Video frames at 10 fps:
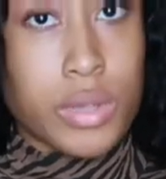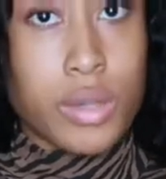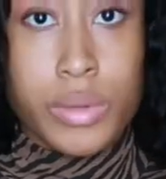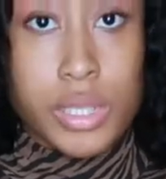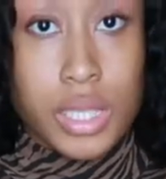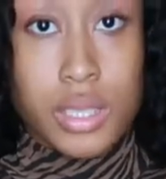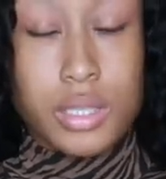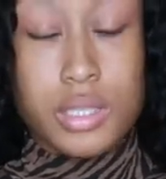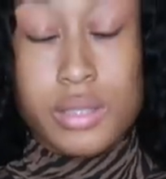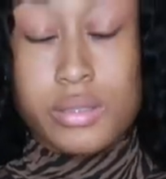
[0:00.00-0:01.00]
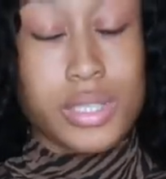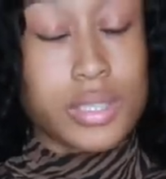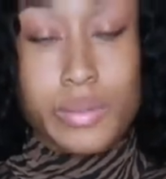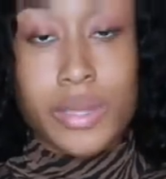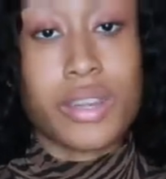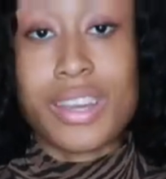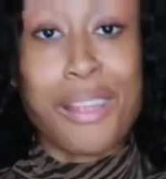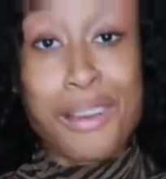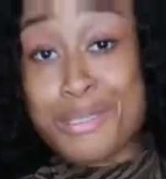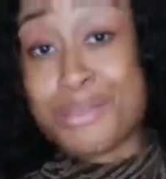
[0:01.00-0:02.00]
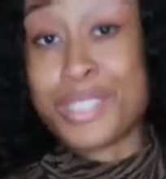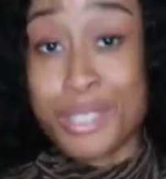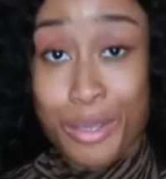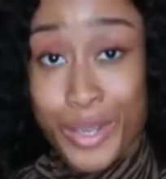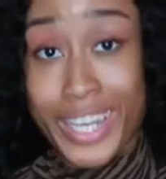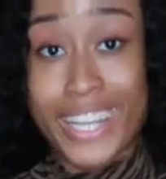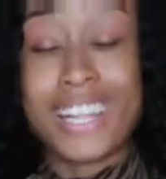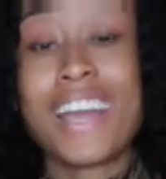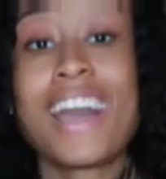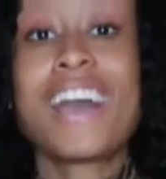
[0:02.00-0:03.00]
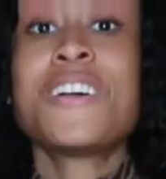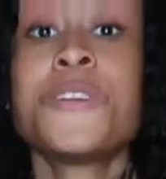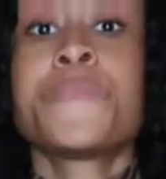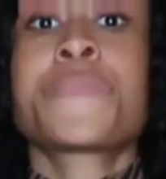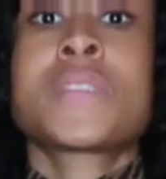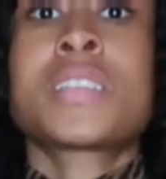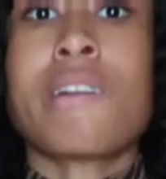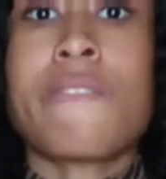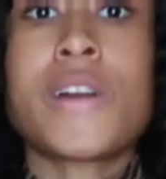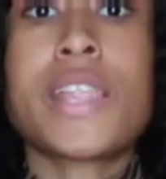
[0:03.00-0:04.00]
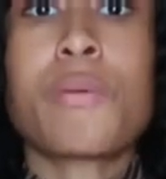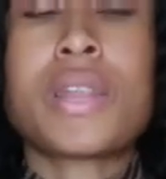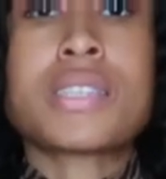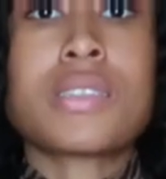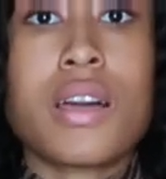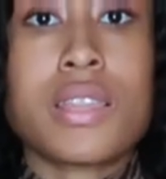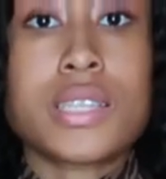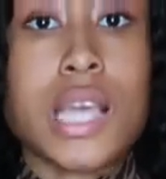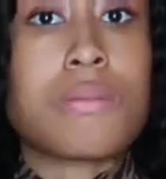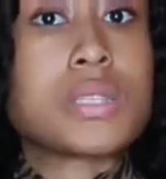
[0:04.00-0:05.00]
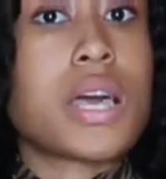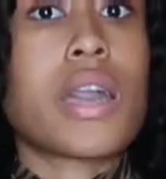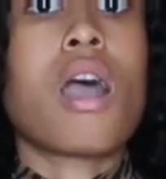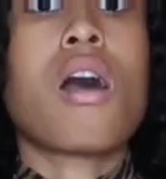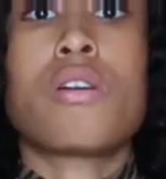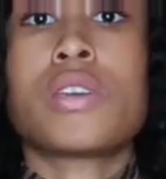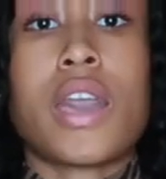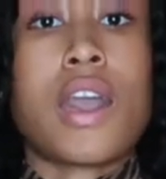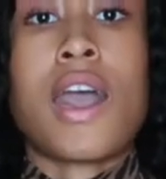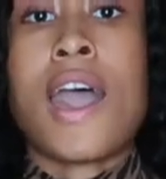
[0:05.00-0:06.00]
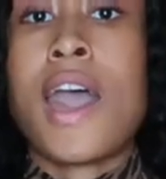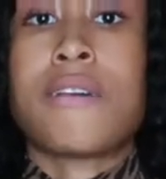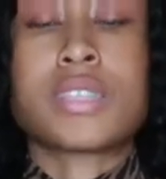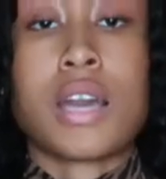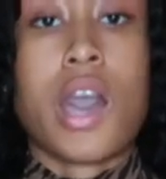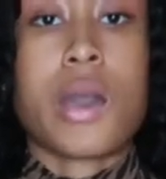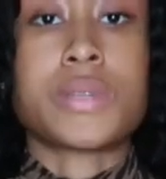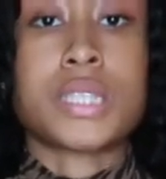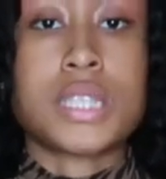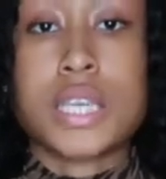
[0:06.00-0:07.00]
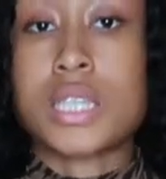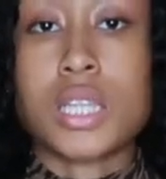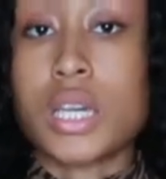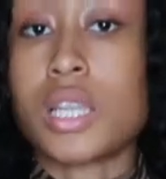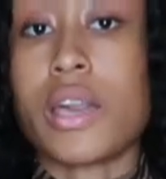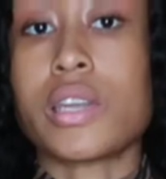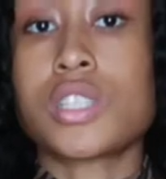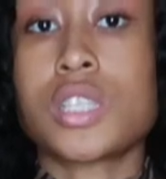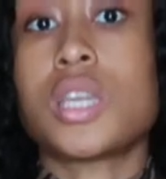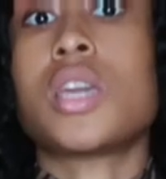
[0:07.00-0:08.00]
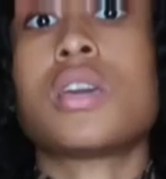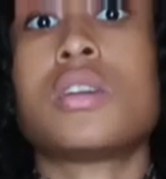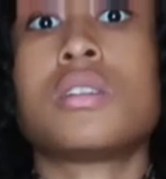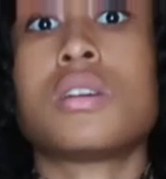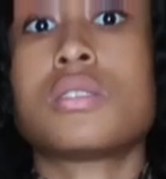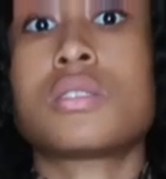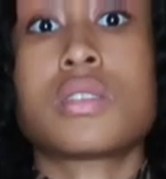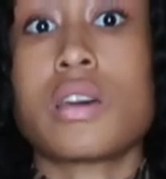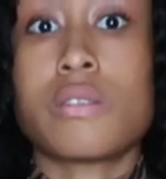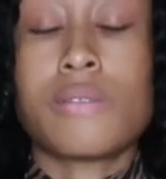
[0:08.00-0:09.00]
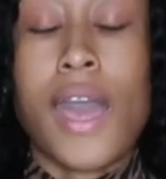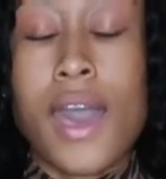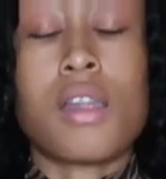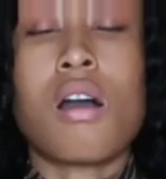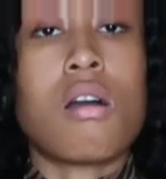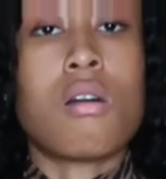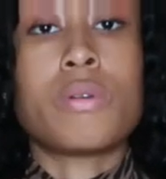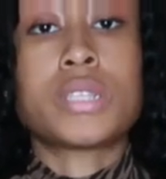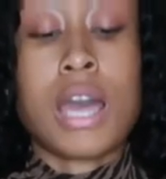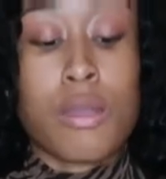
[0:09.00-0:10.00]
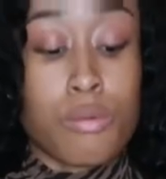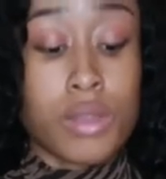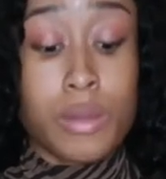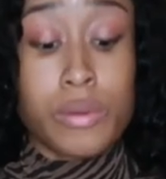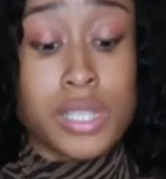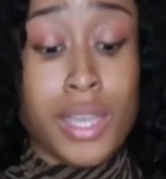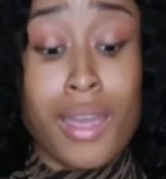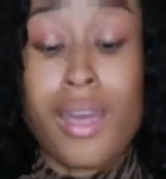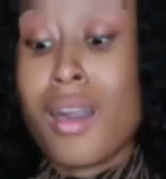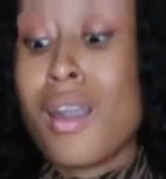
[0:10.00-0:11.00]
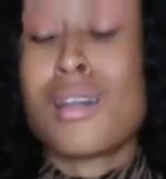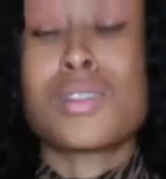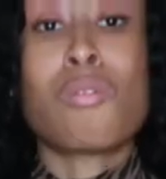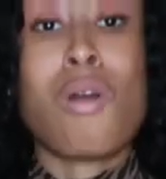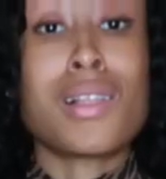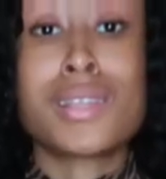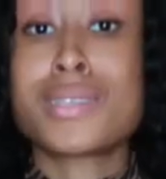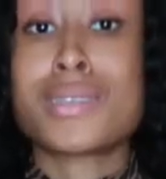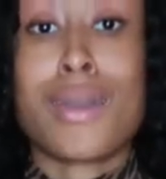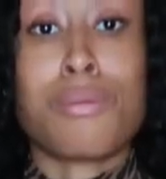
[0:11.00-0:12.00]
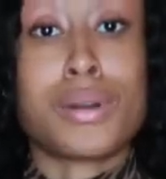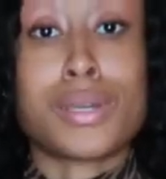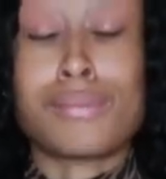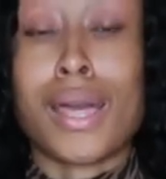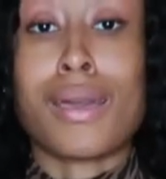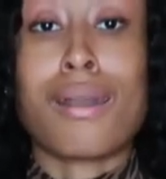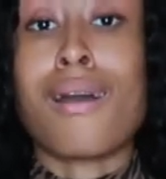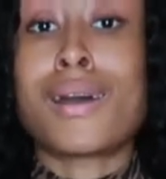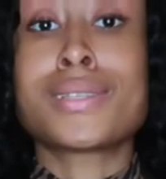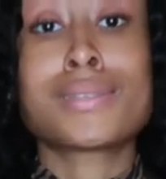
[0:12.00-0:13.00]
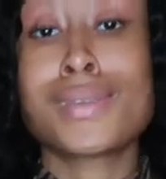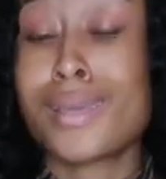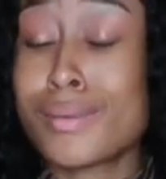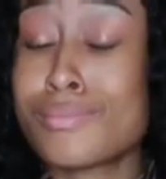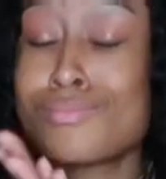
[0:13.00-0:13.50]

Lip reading: really is, just period. Long story short, so I felt like when I saw this, I was like, oh yeah, I have to cop this. Doesn't look like Shein stuff at all, which I really appreciate. The quality is A1. Like, honestly,